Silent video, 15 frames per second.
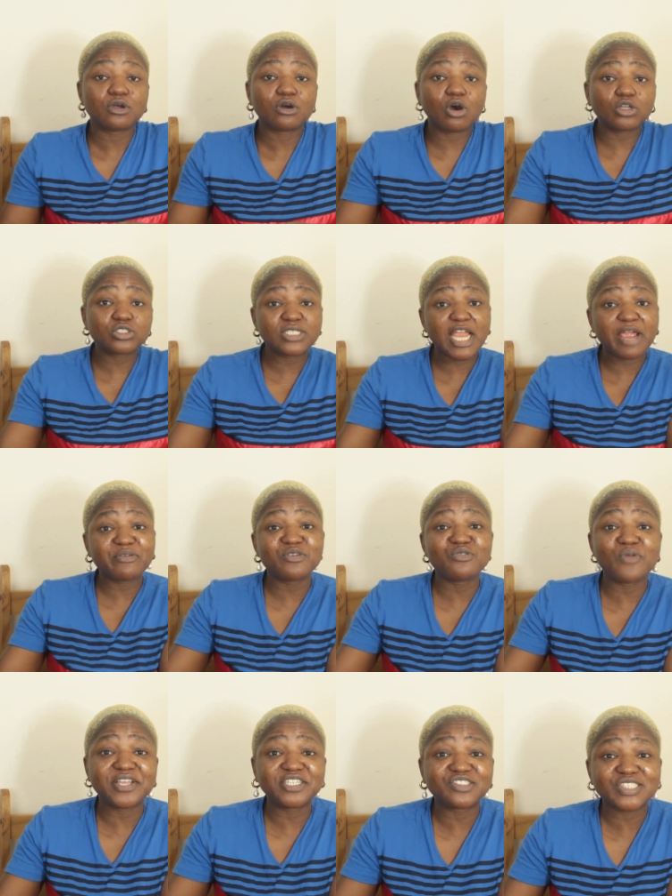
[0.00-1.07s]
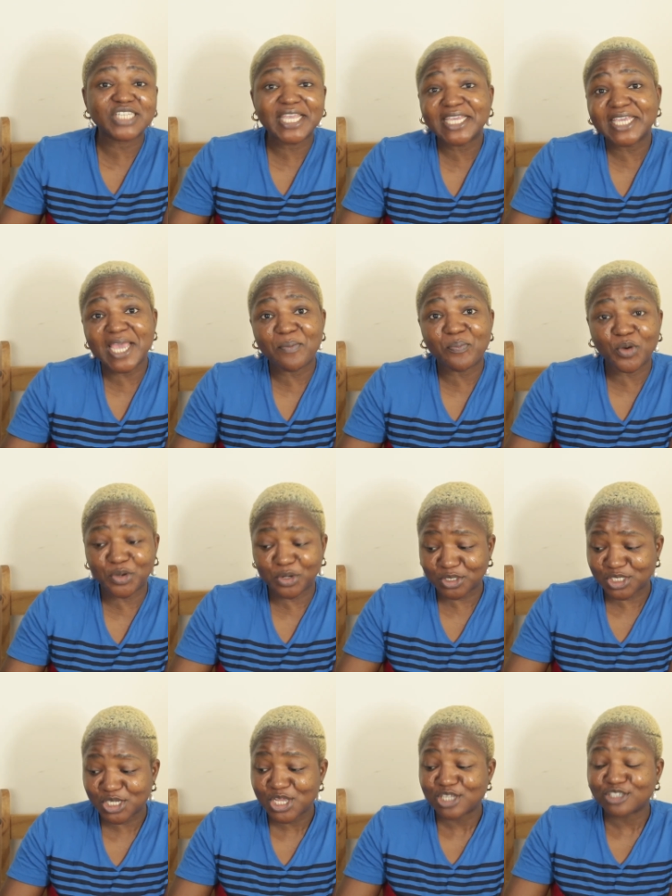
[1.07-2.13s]
ordinary range skincare
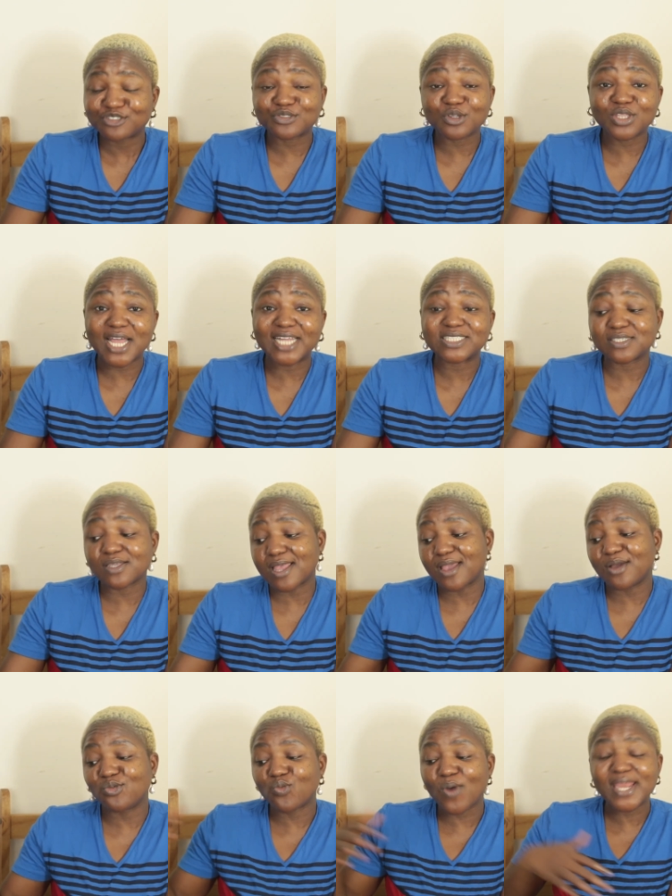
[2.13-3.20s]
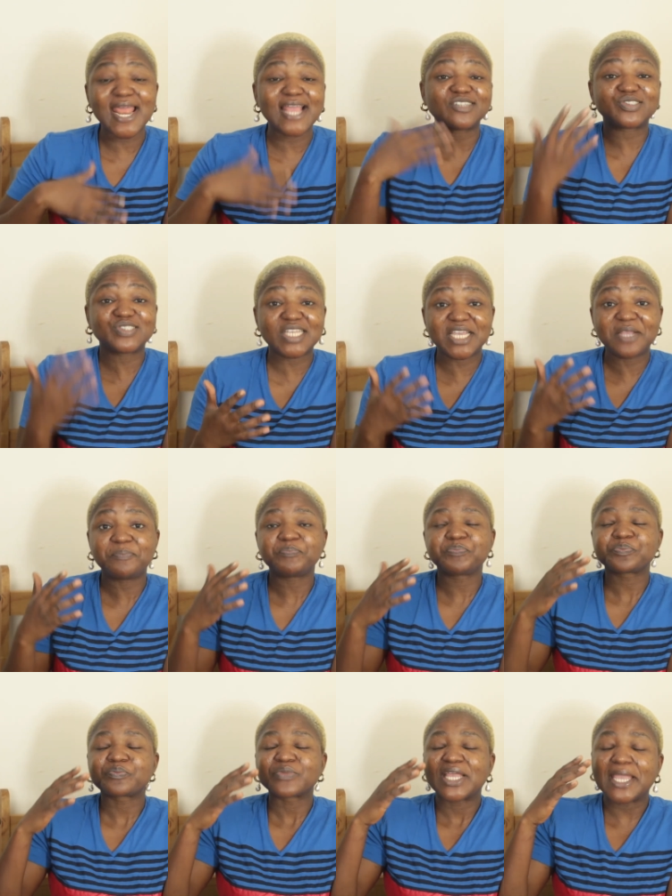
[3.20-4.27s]
products, so that when I see
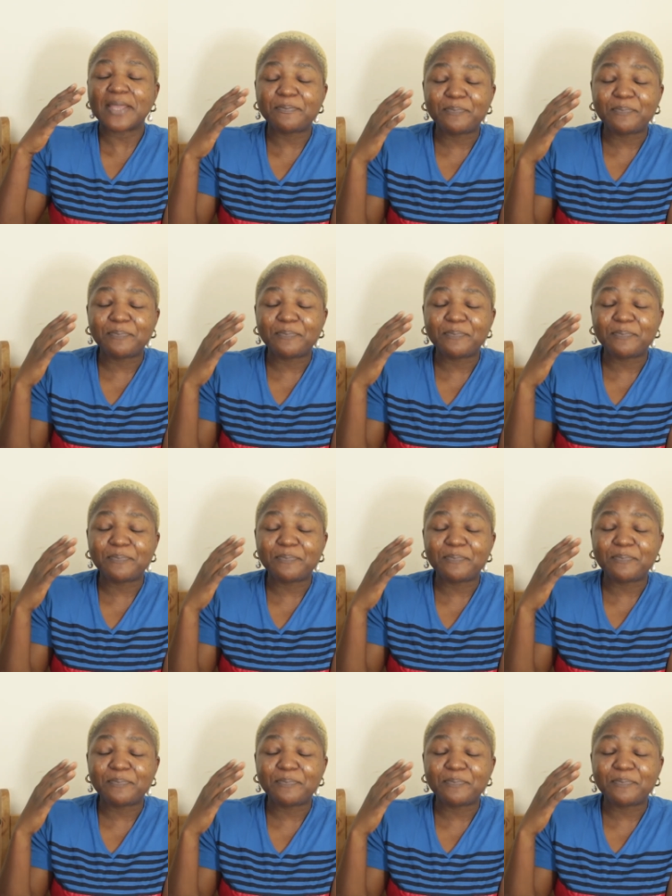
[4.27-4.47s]
a